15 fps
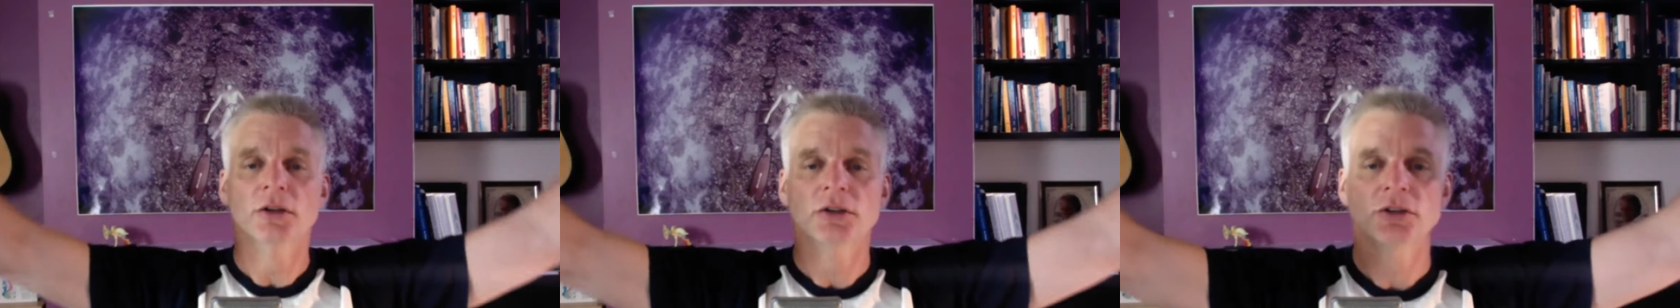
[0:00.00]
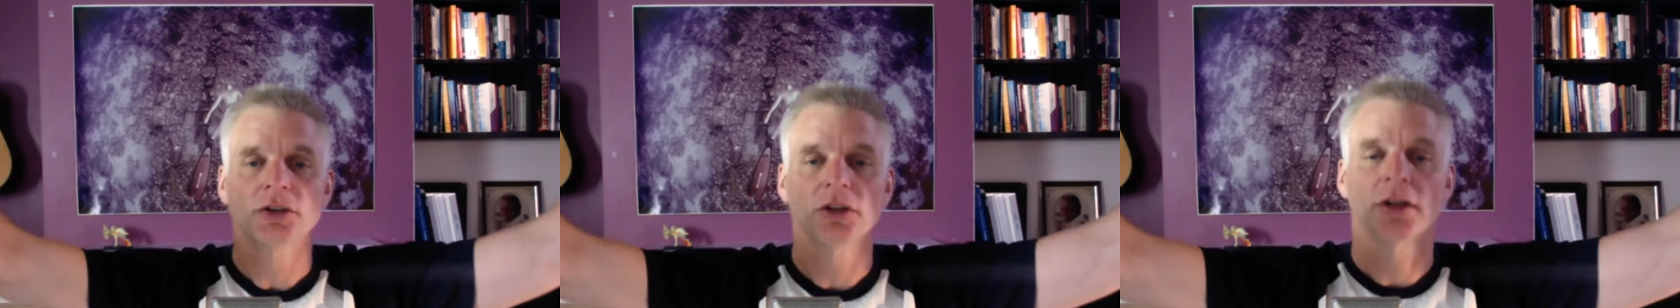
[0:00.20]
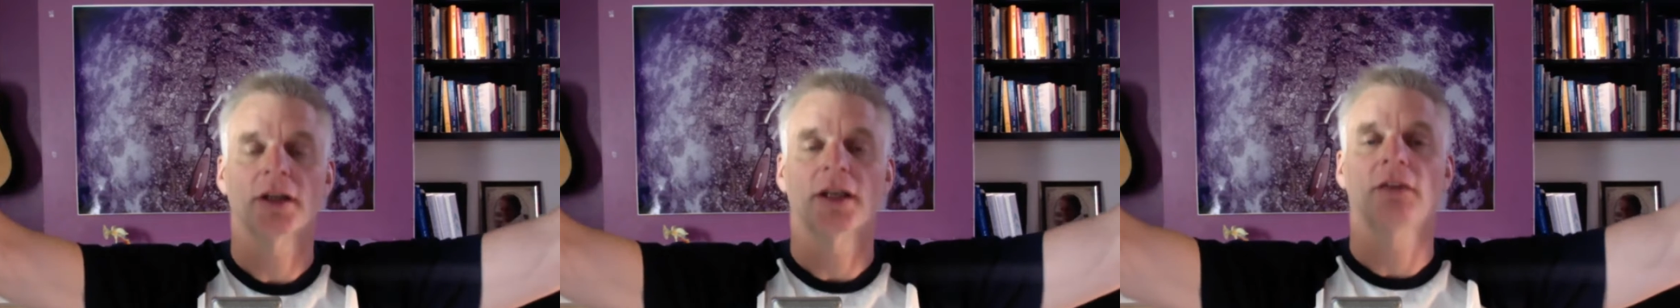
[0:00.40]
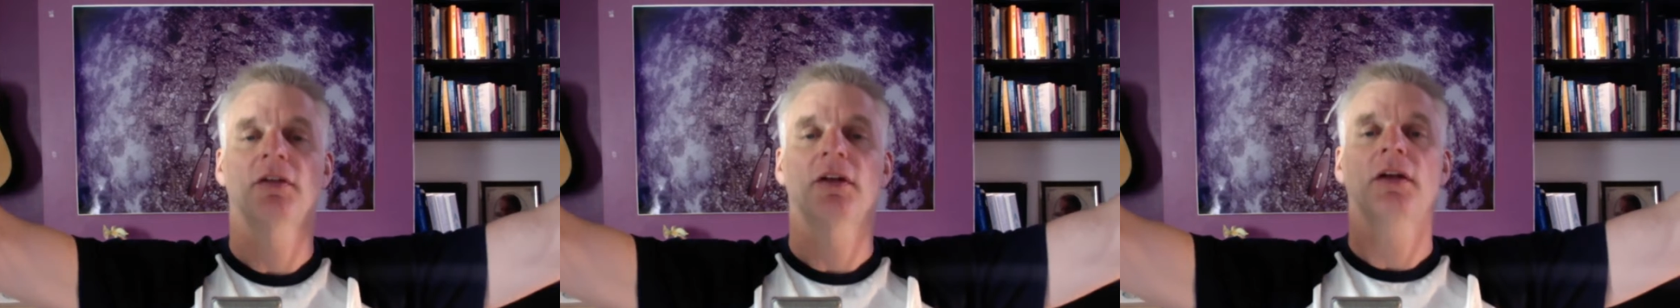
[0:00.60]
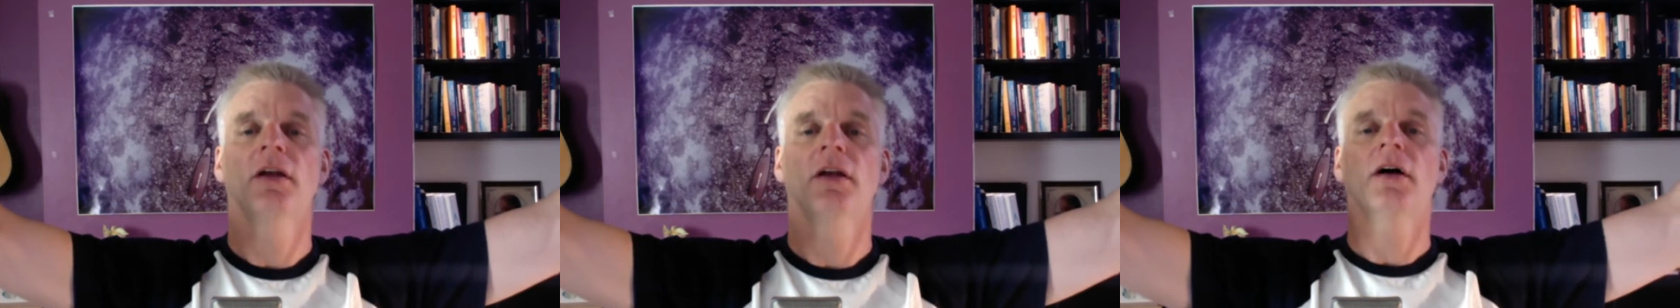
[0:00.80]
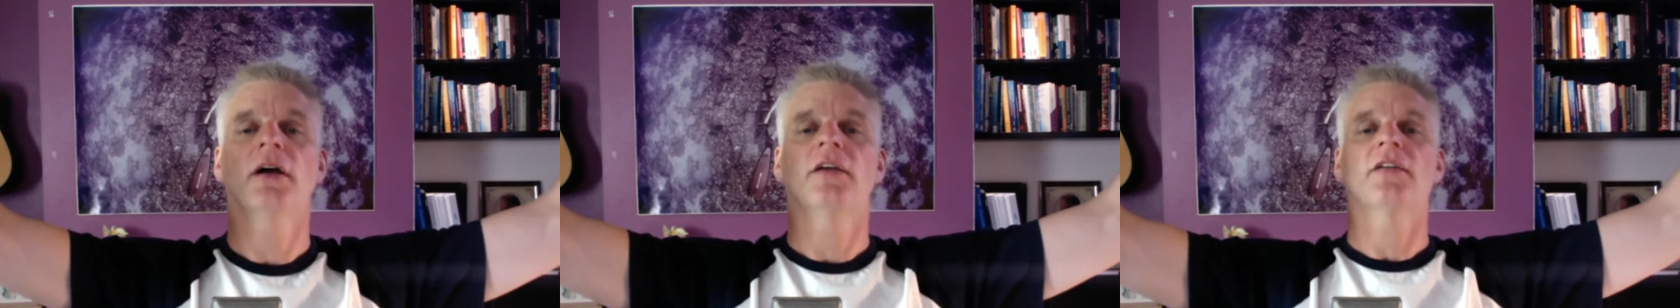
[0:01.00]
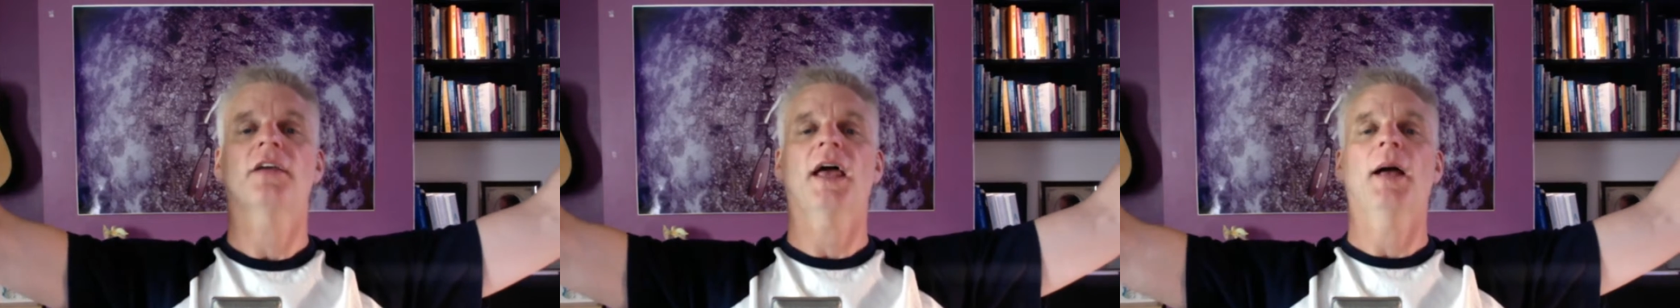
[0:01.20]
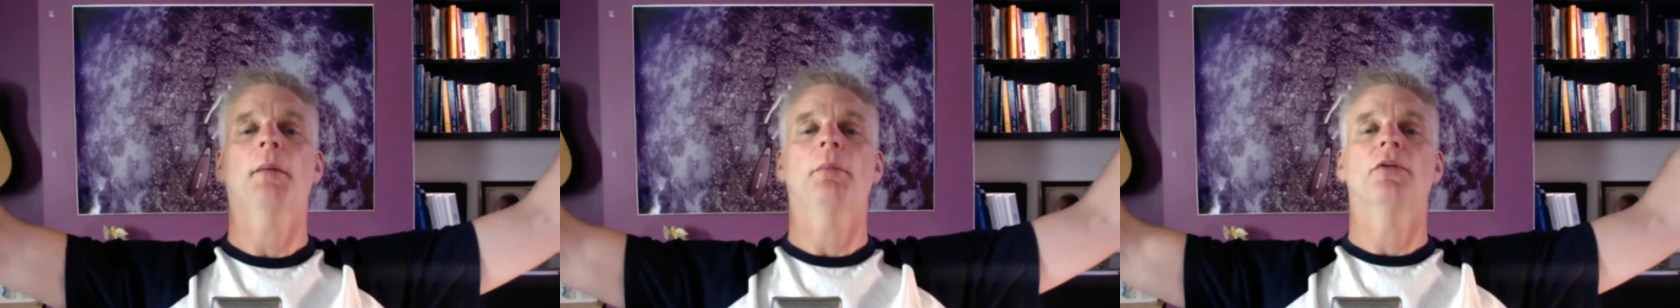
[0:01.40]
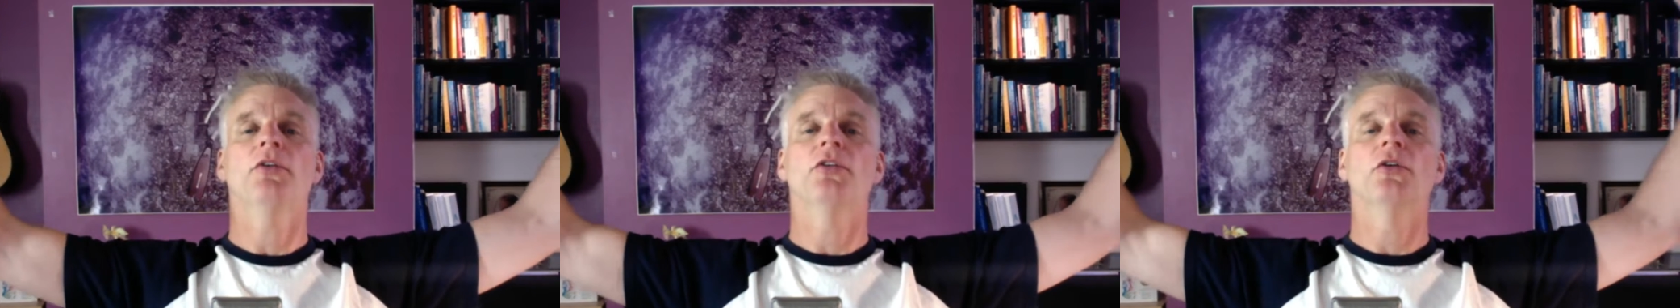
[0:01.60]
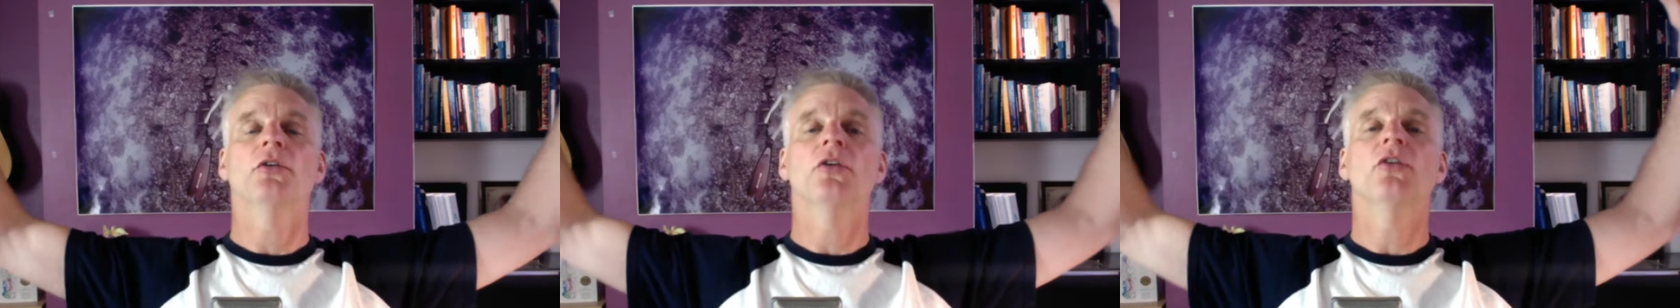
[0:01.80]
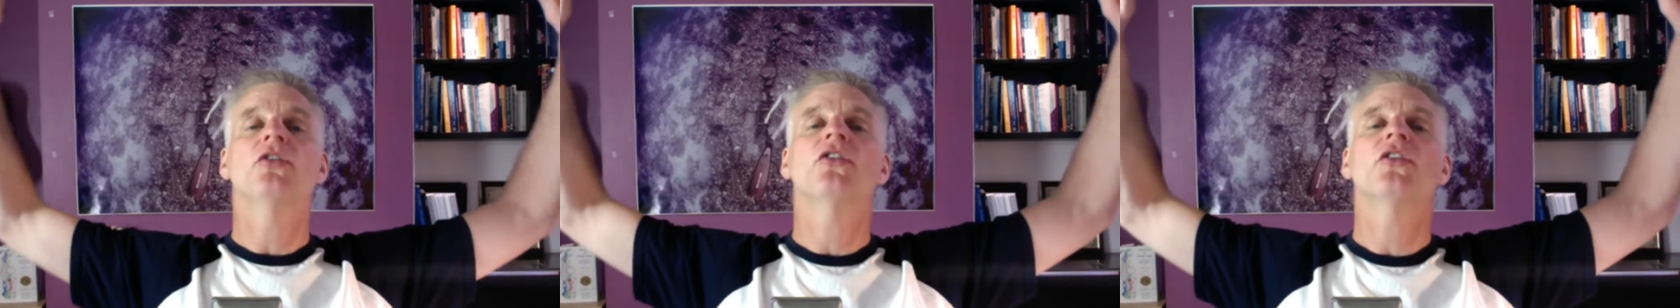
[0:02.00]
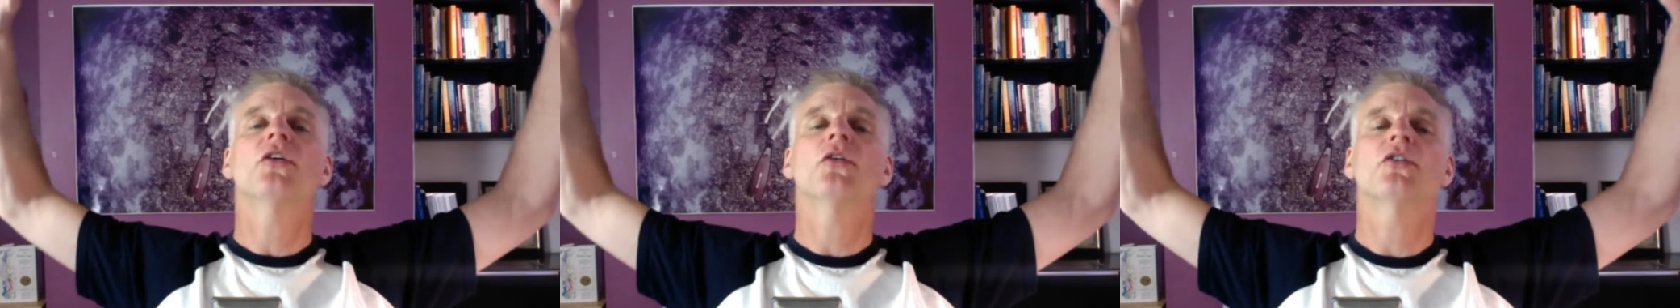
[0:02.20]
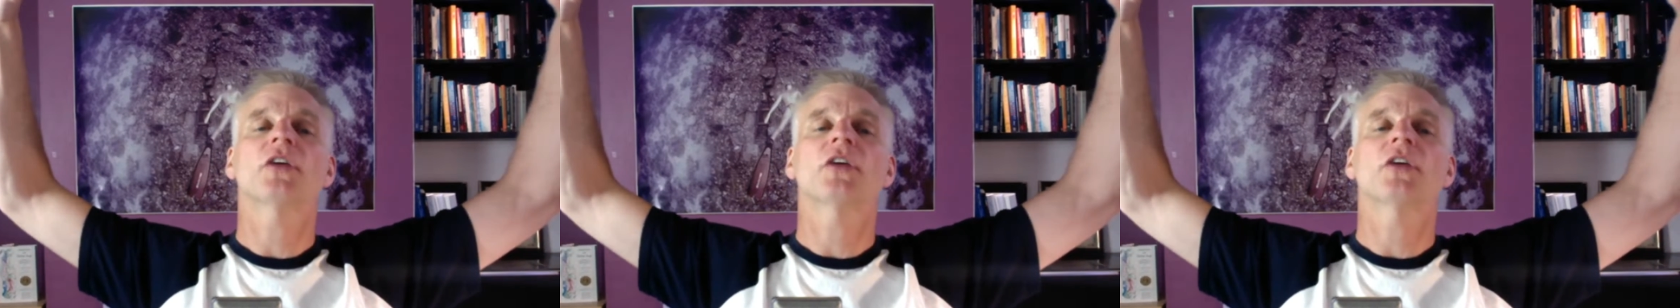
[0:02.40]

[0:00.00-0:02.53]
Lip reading: to give a nice amplitude. And still